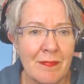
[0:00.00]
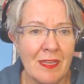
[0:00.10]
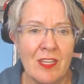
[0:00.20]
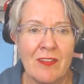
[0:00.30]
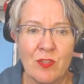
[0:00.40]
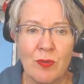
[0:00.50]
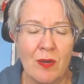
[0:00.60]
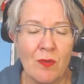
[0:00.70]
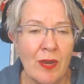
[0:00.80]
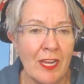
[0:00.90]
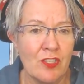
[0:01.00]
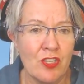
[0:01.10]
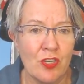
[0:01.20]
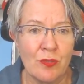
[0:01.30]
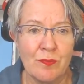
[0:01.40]
mean you have to
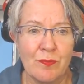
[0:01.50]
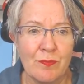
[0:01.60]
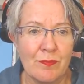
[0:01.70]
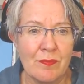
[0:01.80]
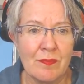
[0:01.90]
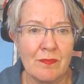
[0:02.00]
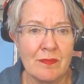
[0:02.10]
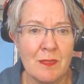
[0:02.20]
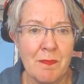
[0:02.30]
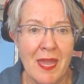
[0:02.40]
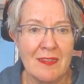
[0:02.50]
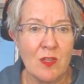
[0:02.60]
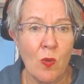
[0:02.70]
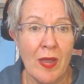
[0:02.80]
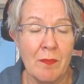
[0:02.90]
rearrange your
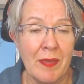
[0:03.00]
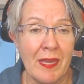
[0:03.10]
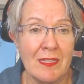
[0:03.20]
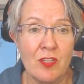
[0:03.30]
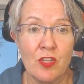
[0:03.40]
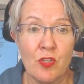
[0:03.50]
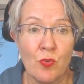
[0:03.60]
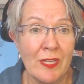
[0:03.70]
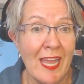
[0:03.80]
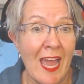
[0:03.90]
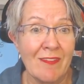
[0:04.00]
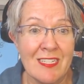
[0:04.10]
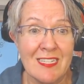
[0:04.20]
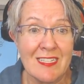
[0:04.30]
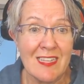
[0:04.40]
space quite a bit. So you really have
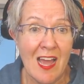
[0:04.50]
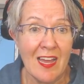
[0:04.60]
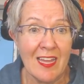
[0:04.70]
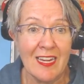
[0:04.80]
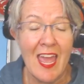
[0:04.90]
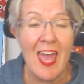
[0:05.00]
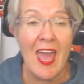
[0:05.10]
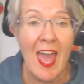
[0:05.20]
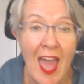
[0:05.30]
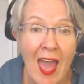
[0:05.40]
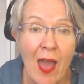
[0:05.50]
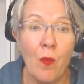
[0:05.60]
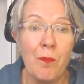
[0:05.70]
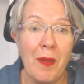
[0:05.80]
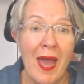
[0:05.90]
to decide,
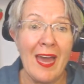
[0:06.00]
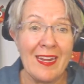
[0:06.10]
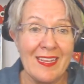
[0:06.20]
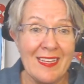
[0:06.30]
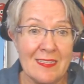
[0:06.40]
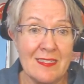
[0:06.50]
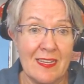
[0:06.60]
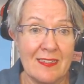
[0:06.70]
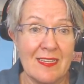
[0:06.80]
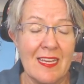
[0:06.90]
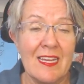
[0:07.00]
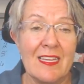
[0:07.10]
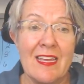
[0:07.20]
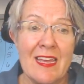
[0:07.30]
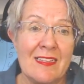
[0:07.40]
how bad is it?
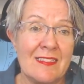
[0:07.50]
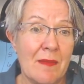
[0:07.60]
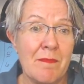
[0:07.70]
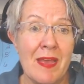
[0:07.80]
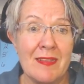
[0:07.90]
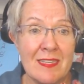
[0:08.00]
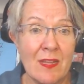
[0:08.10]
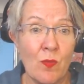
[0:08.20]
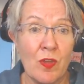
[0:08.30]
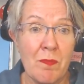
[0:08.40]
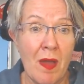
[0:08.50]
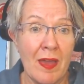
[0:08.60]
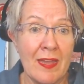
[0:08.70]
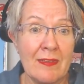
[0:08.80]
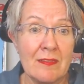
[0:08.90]
Is it messing with
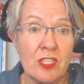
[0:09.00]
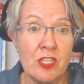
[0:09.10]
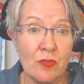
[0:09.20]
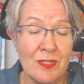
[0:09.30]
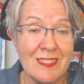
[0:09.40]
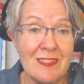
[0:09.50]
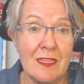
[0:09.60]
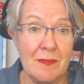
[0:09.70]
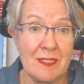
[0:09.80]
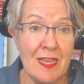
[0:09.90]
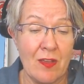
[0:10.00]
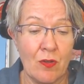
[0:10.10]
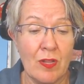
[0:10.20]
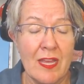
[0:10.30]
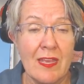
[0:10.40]
my children's sleep
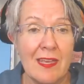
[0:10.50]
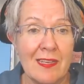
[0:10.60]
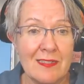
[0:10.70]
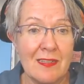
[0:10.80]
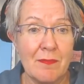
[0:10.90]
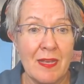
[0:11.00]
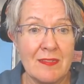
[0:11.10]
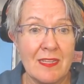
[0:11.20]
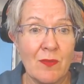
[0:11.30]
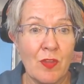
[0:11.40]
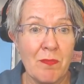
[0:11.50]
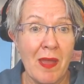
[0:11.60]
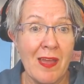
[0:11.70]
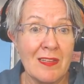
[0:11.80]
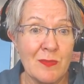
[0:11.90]
cycle? Is it messing with
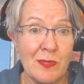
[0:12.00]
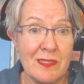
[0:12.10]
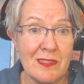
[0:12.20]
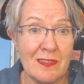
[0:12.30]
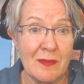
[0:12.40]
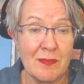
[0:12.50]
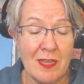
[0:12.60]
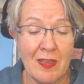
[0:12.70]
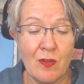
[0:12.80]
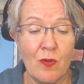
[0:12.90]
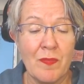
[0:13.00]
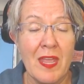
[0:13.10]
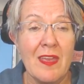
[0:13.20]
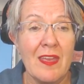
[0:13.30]
my husband's sleep cycle?